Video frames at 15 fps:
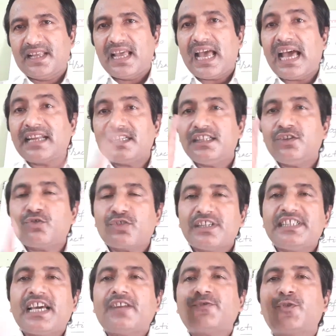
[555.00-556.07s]
and
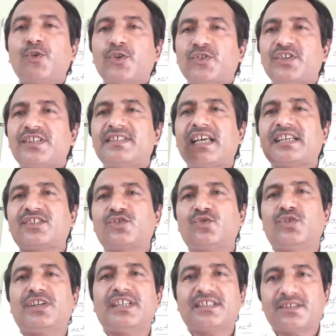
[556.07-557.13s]
nuclear force is the
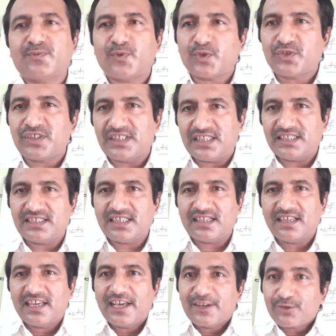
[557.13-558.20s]
strongest force in nature.
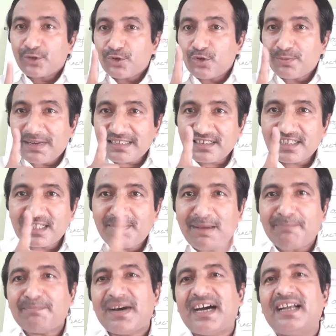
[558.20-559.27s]
So you must
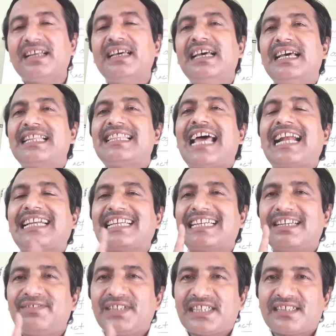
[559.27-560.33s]
remember that
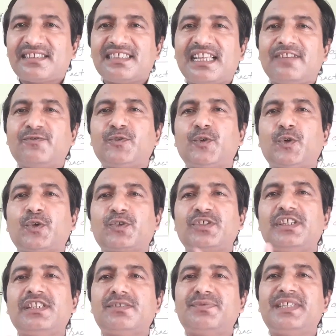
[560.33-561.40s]
gravitational force
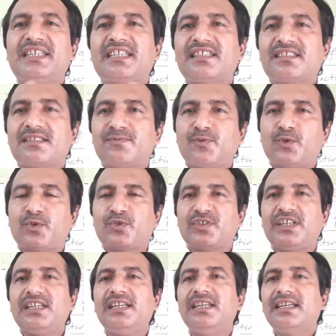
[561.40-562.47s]
is weakest force
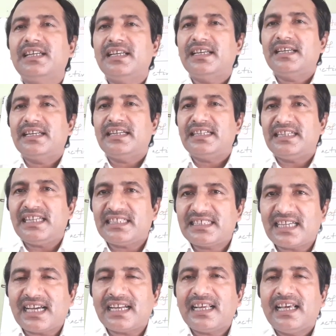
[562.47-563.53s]
in
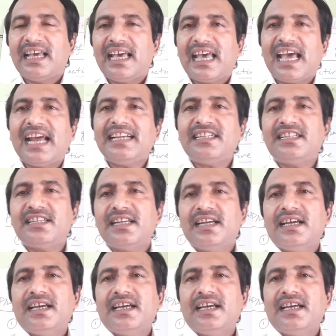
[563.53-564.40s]
nature and